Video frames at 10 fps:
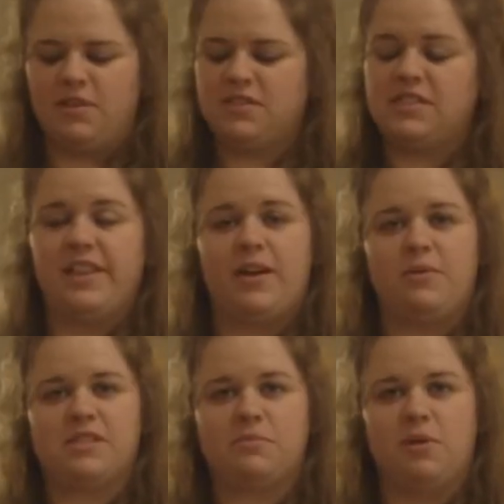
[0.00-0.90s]
This is
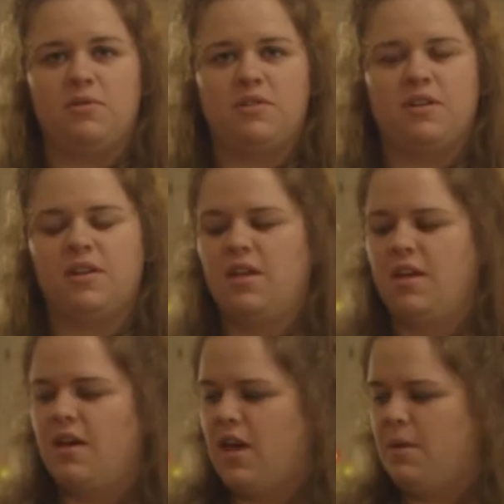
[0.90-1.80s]
liquid smoke.
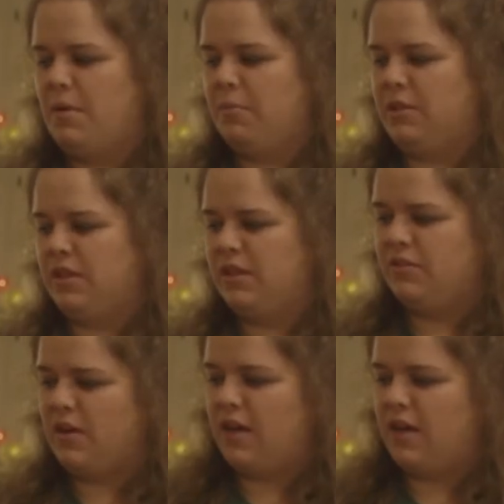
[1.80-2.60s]
I believe